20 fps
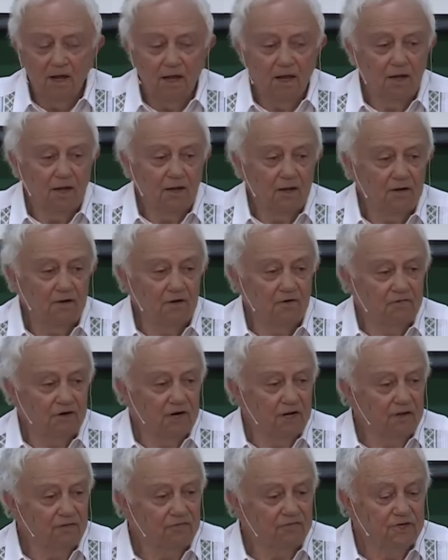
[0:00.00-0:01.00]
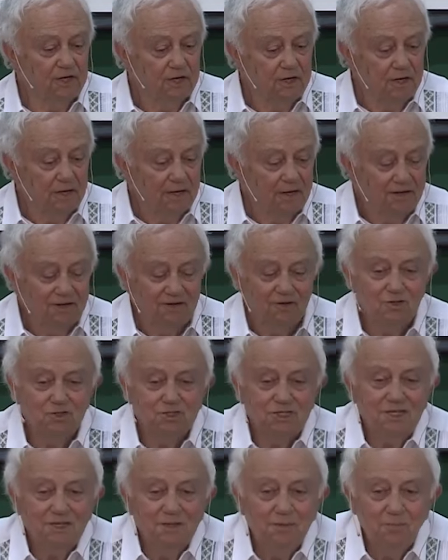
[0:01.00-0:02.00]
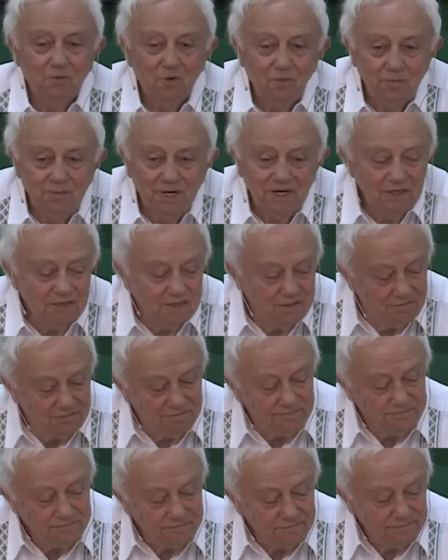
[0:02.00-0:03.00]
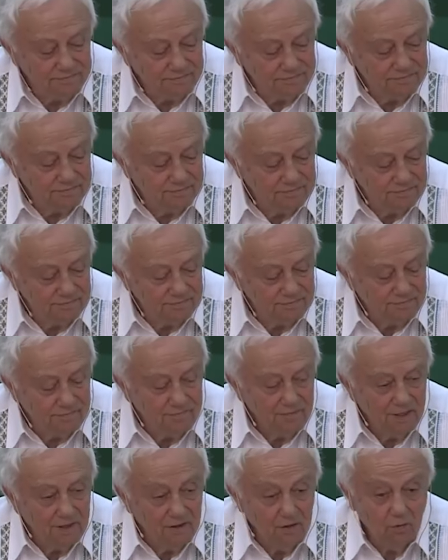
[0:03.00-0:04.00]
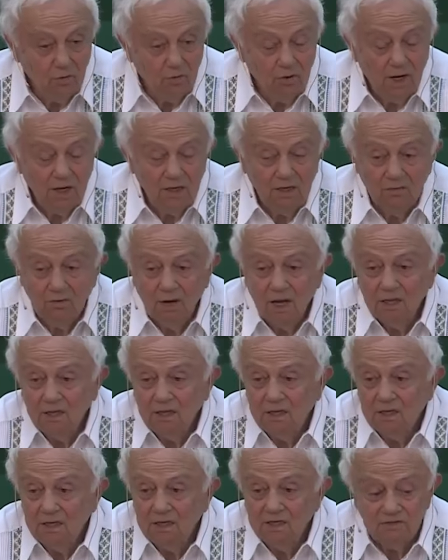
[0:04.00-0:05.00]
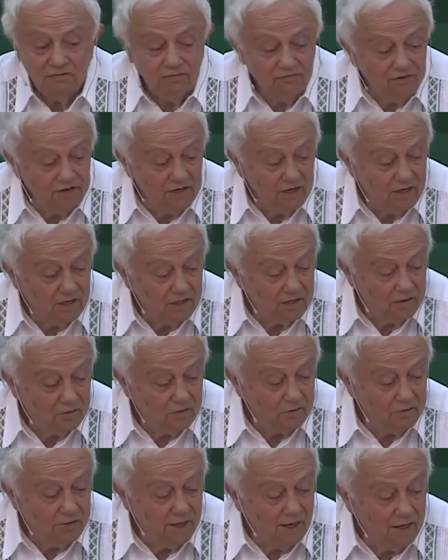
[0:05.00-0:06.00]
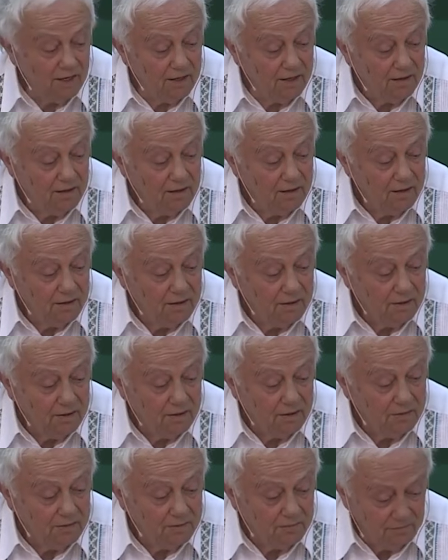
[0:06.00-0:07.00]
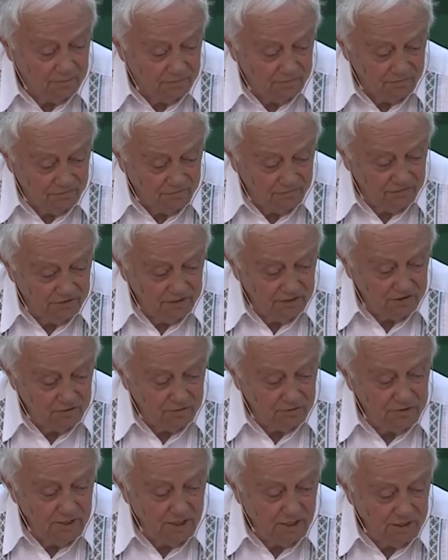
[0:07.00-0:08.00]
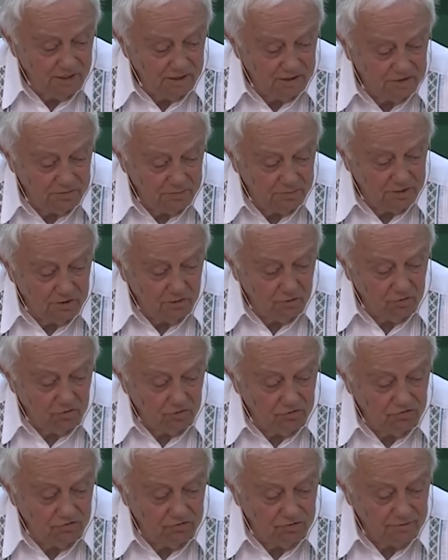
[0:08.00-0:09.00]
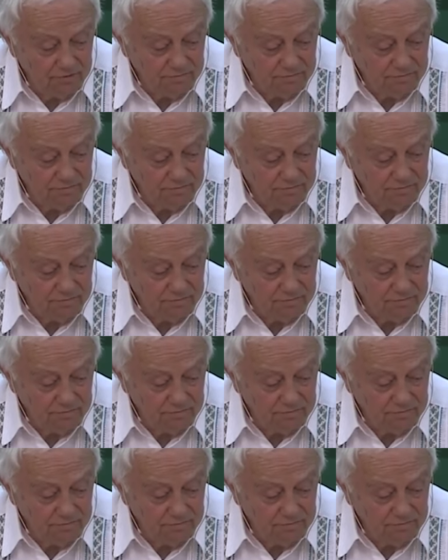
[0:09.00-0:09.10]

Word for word: I have lived. You see, the moment why why there is fear to die. Fear to die is because